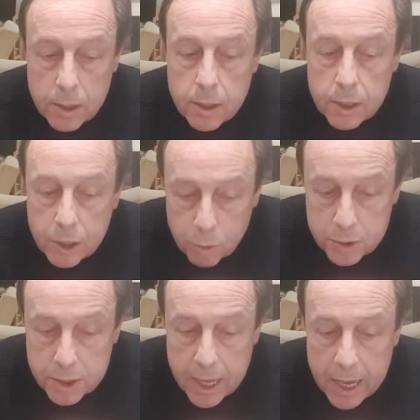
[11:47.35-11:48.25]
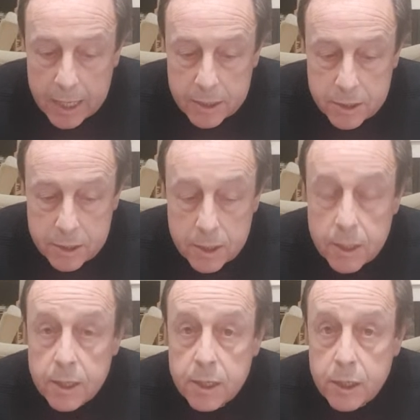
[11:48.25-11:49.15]
Yours the hands,
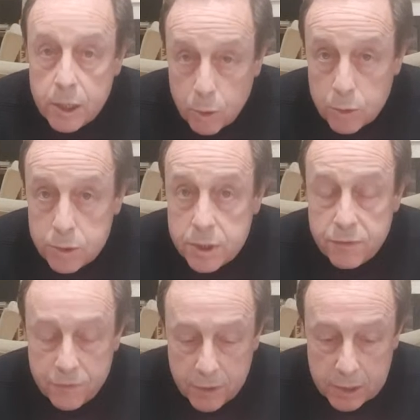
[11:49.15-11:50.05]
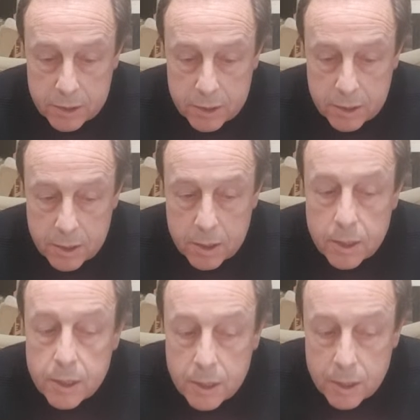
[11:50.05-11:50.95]
yours the feet,
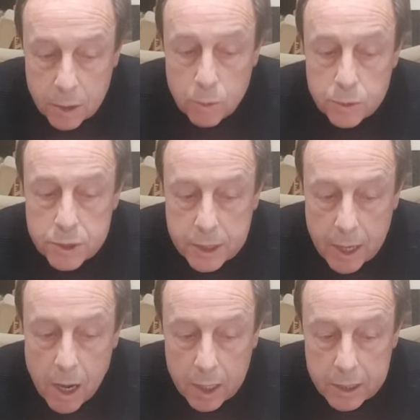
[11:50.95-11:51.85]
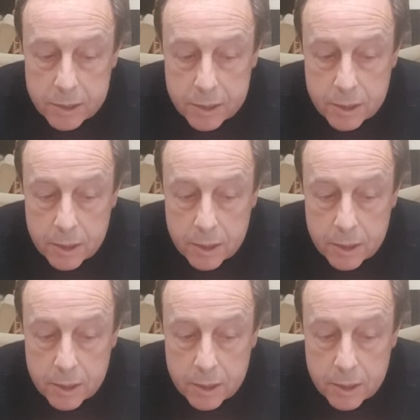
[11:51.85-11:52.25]
yours the eyes.